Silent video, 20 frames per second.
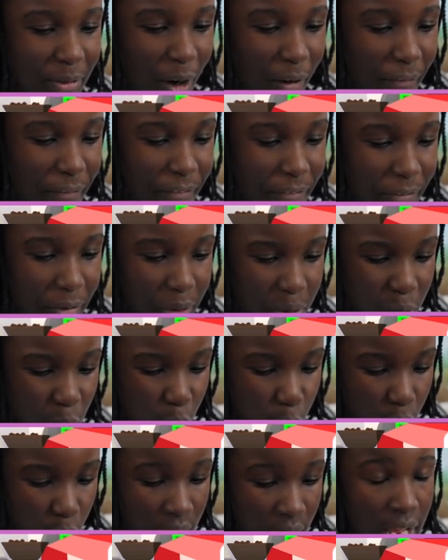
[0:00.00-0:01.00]
got
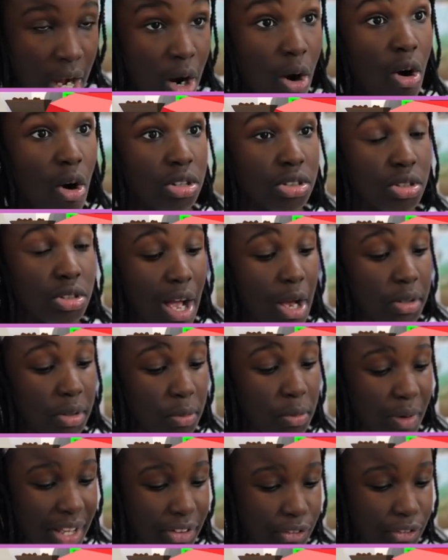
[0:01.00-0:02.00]
food. Also,
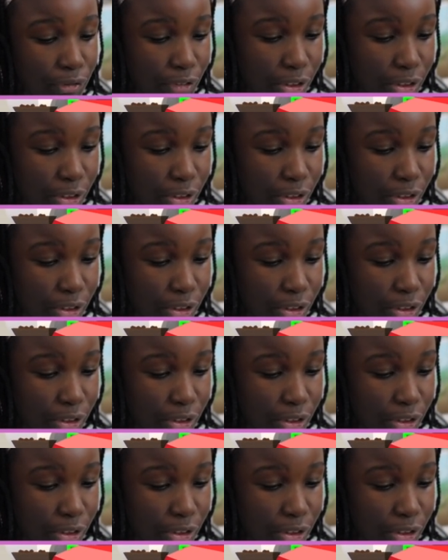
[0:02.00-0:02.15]
I went